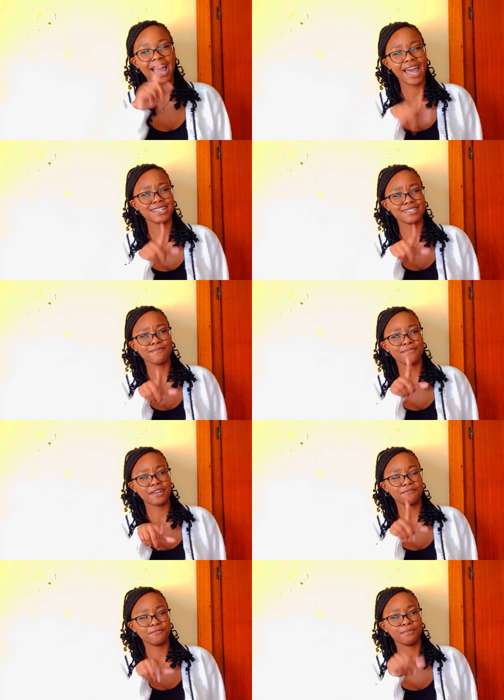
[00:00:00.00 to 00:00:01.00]
had some
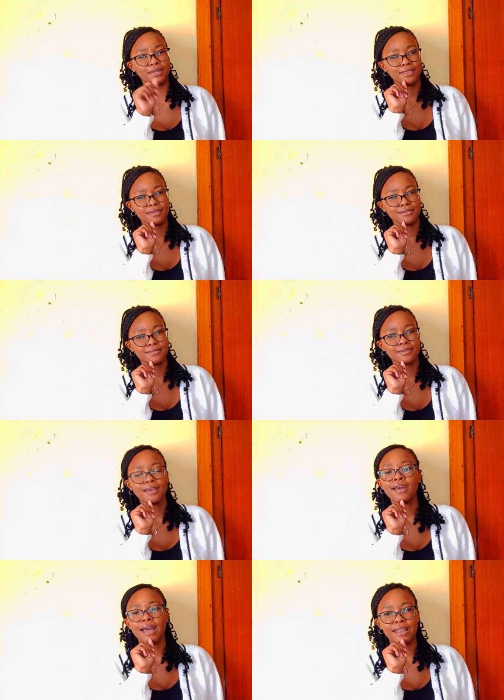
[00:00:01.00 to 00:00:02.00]
fun filming this.
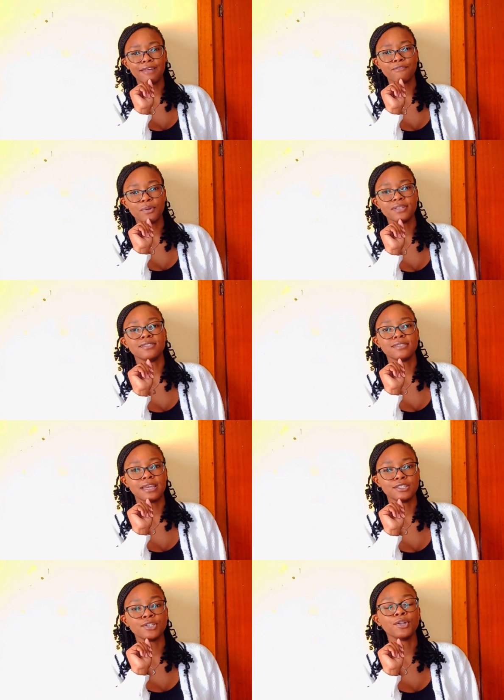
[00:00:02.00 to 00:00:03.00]
I love
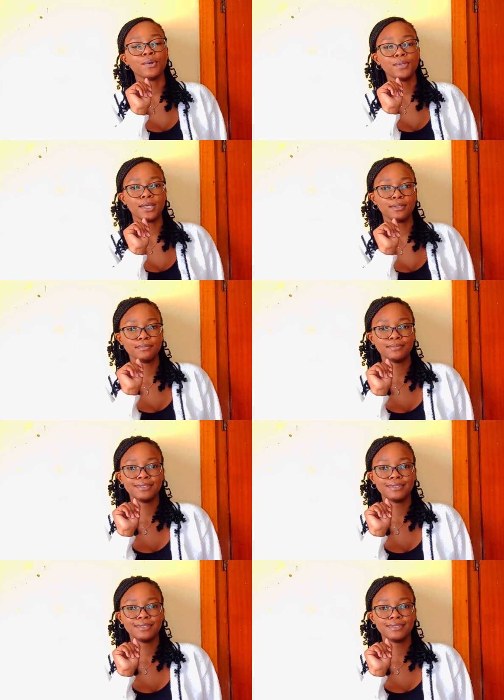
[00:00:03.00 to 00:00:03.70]
criticizing clothing.